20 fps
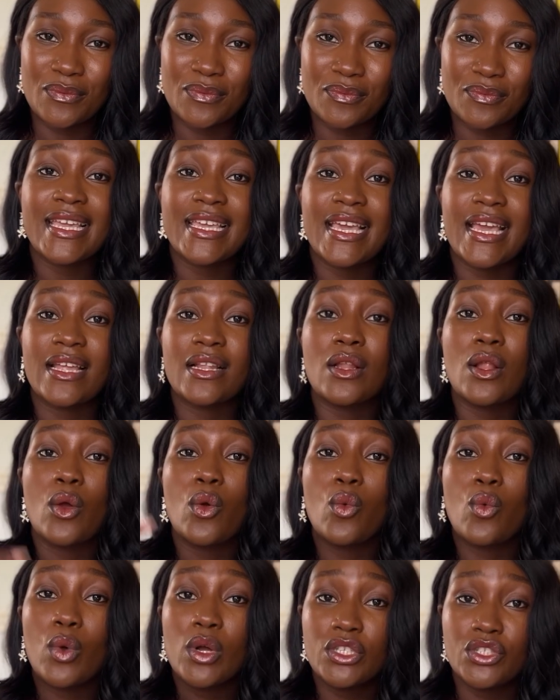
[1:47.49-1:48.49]
Again,
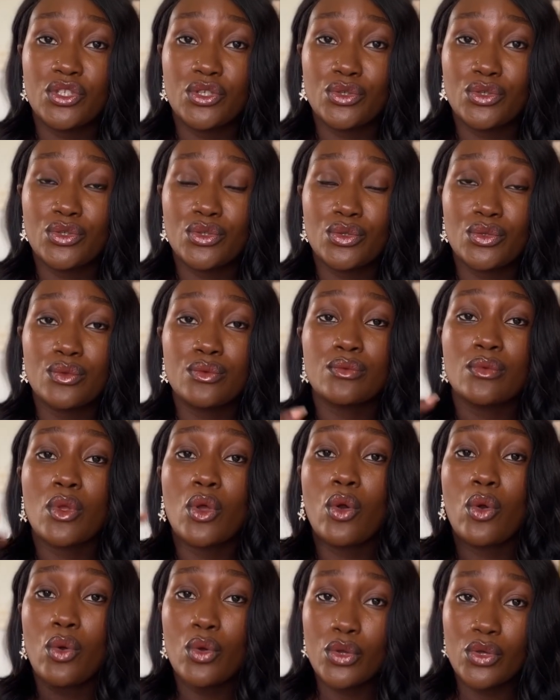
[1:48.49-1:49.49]
what you do,
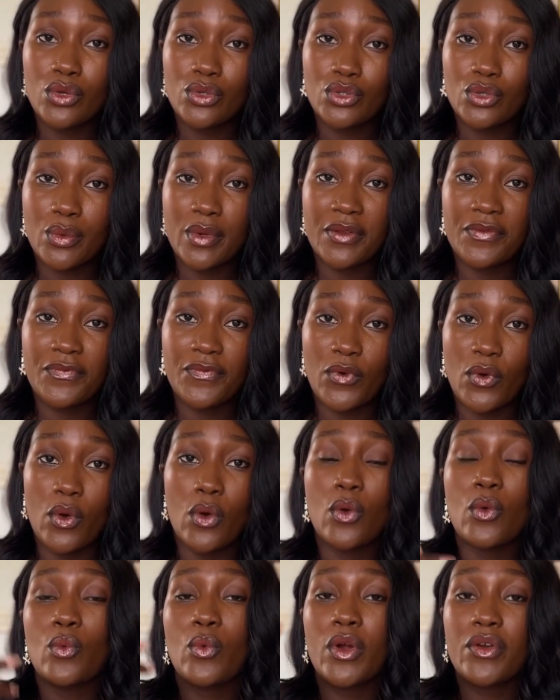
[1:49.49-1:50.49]
who you do it
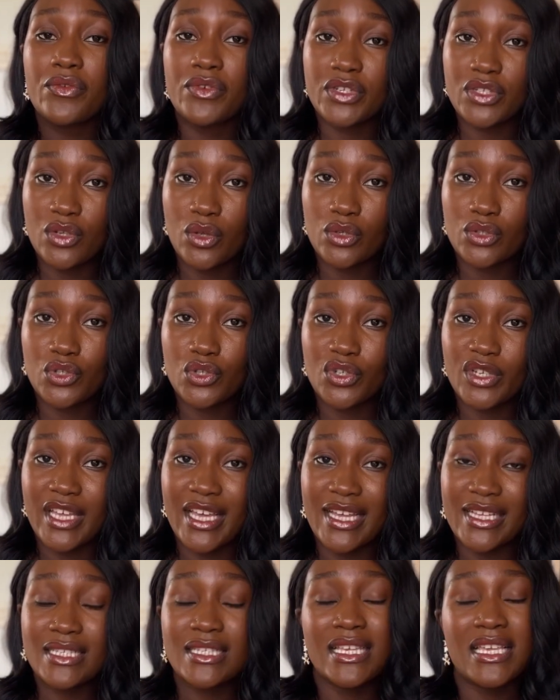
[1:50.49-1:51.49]
for, what results you
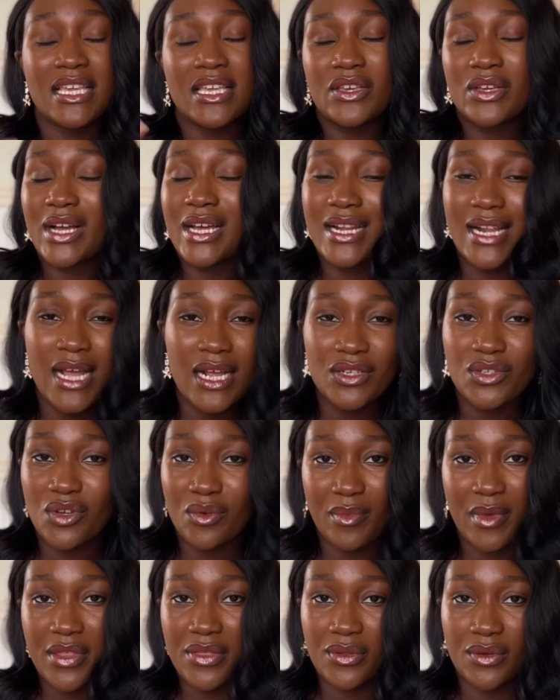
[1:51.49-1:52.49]
get. You can add your
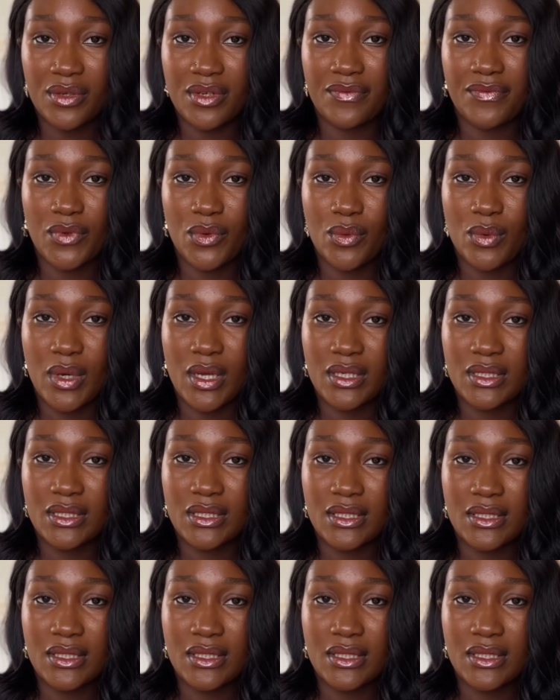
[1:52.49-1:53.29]
method if you want.